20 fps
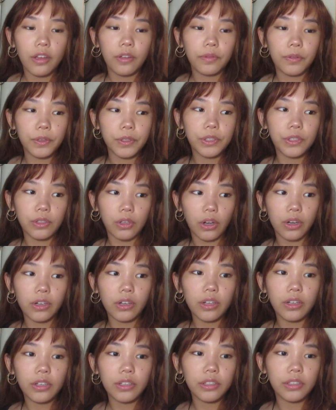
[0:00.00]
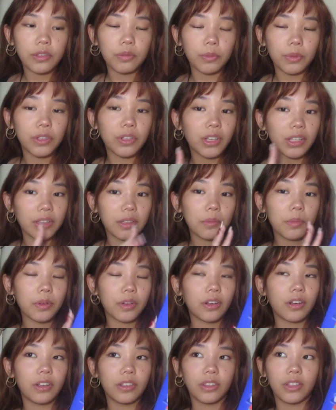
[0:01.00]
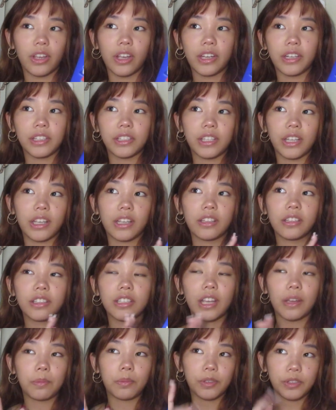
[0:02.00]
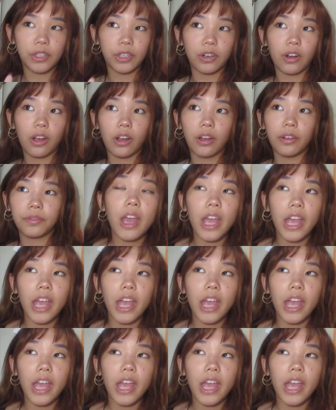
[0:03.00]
For starters, when you get the book online, it's like 10% off,